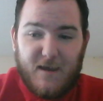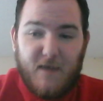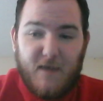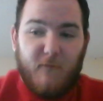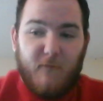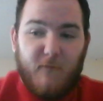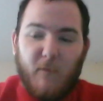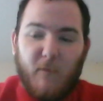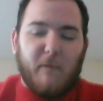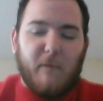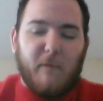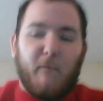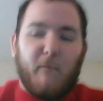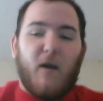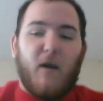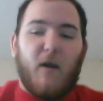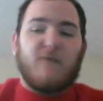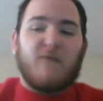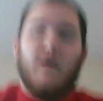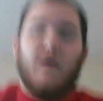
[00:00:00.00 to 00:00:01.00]
We're being a
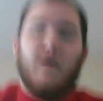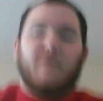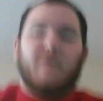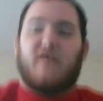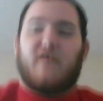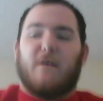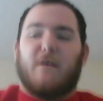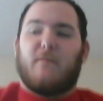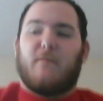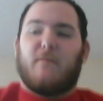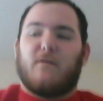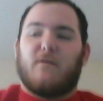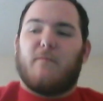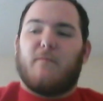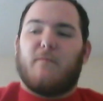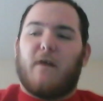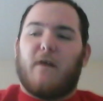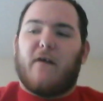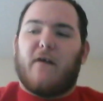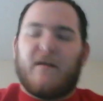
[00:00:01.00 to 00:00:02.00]
bar of Applejack episode, by
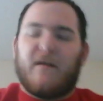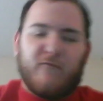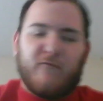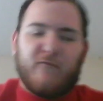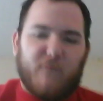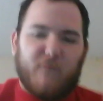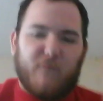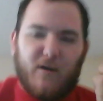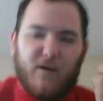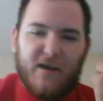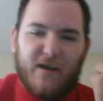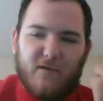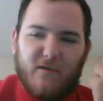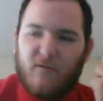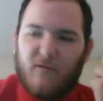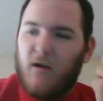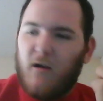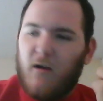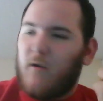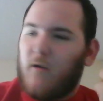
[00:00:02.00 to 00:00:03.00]
the way. That's three in a
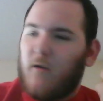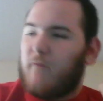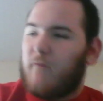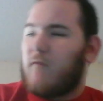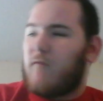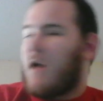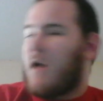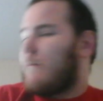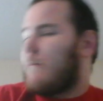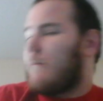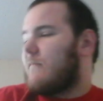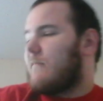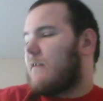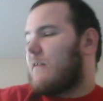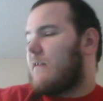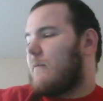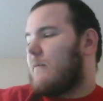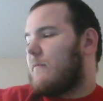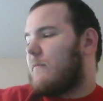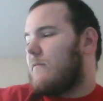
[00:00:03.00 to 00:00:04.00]
row for Applejack
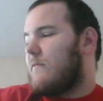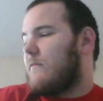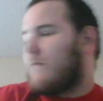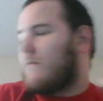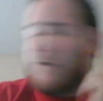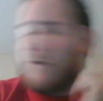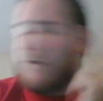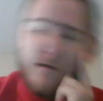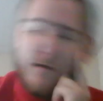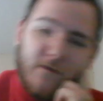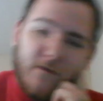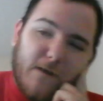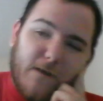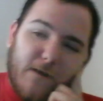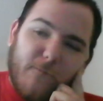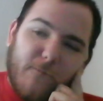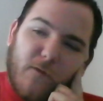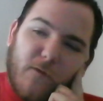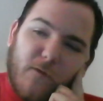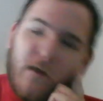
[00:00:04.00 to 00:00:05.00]
episode. You know,
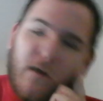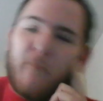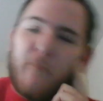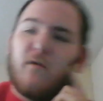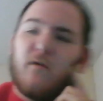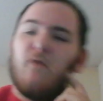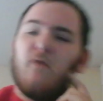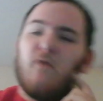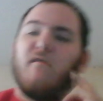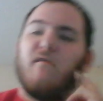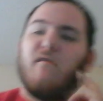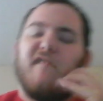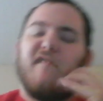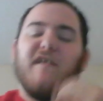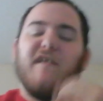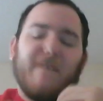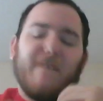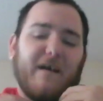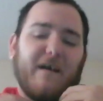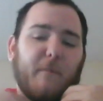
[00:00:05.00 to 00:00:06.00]
there was an episode where she
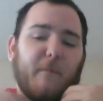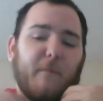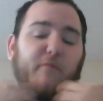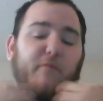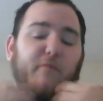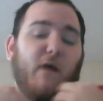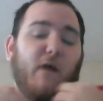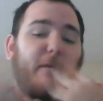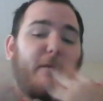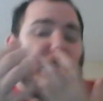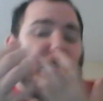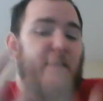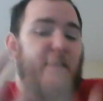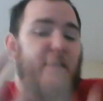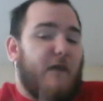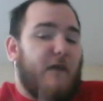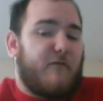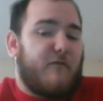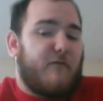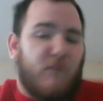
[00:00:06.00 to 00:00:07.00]
kind of a prominent
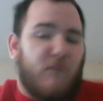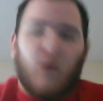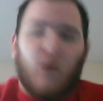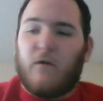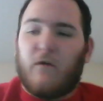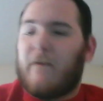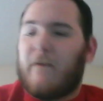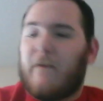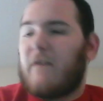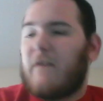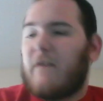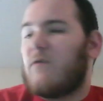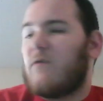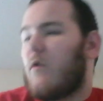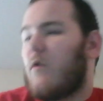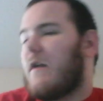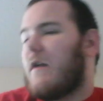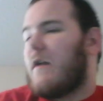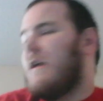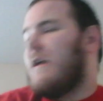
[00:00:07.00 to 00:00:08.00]
enough role in the
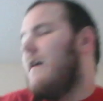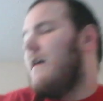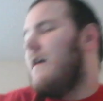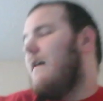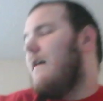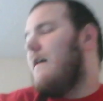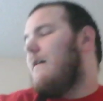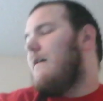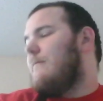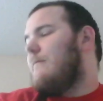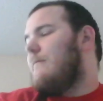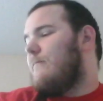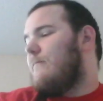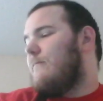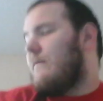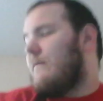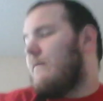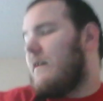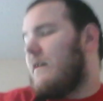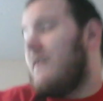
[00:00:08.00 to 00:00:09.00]
story.
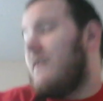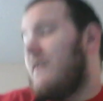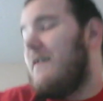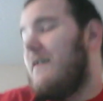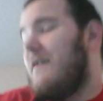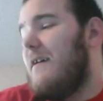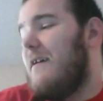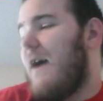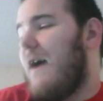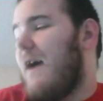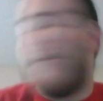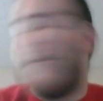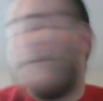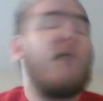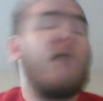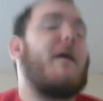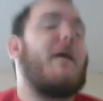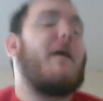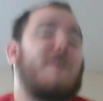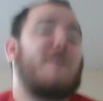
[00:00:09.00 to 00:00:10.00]
And I'll go
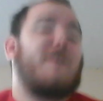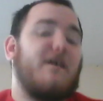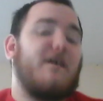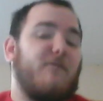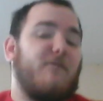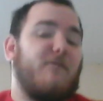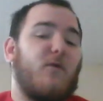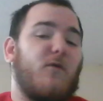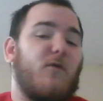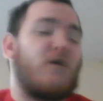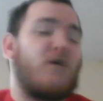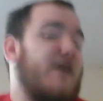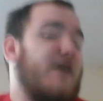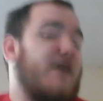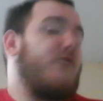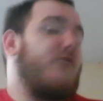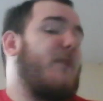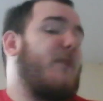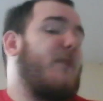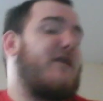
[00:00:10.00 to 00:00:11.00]
back to King of Four. I think
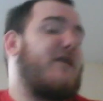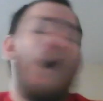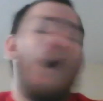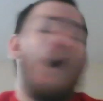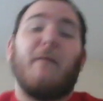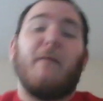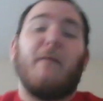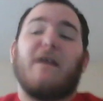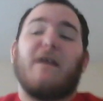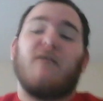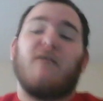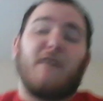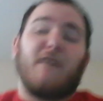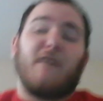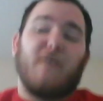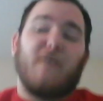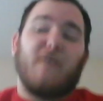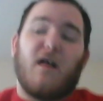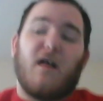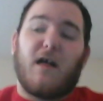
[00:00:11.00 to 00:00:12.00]
we've been dominating quite a
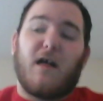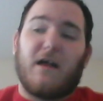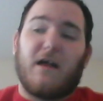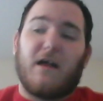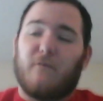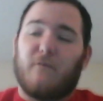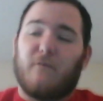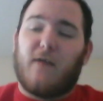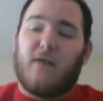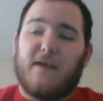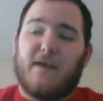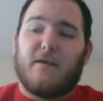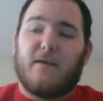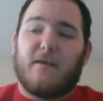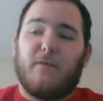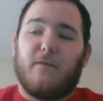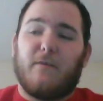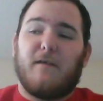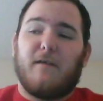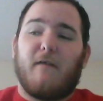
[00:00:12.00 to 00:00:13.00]
few on that of late. I
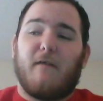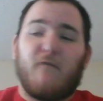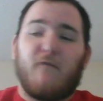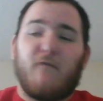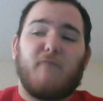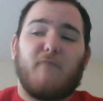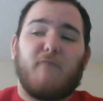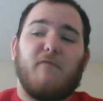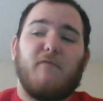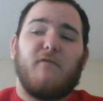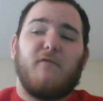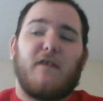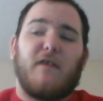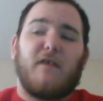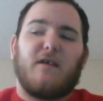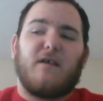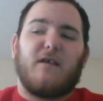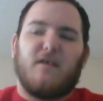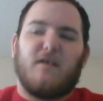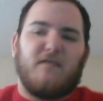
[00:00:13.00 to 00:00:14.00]
believe at first we were doing
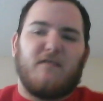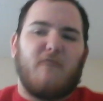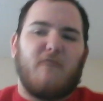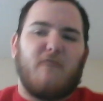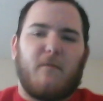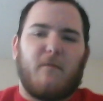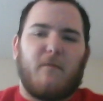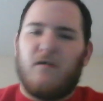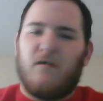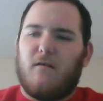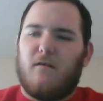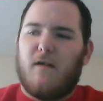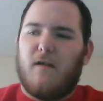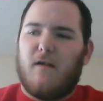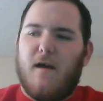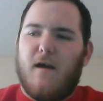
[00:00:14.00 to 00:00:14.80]
King of Two episode.